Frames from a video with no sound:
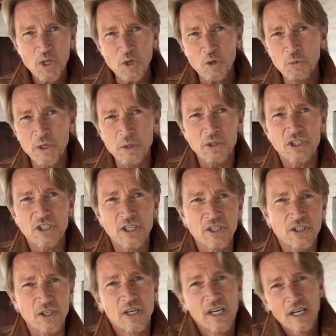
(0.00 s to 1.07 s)
We will see you
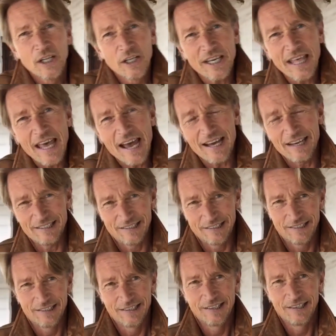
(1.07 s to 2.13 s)
soon. Look at that.
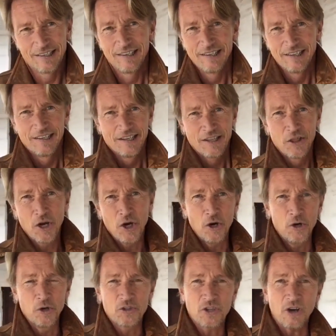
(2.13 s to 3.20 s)

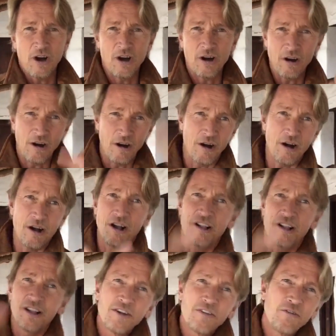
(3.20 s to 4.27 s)
Those are all
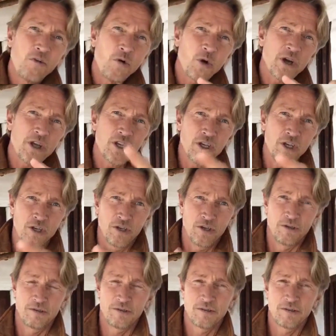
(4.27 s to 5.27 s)
for you.